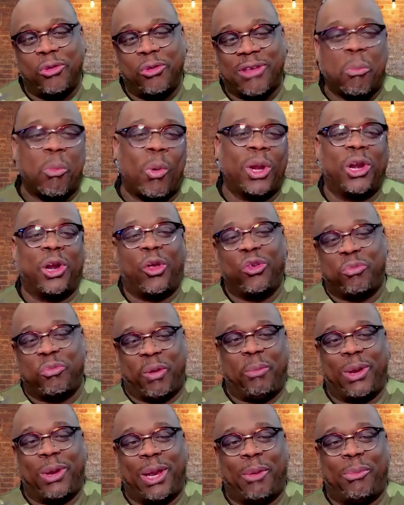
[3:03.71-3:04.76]
I'm one of those
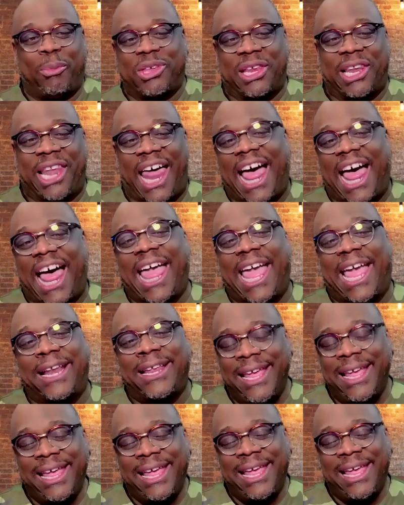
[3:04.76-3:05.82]
people that was in line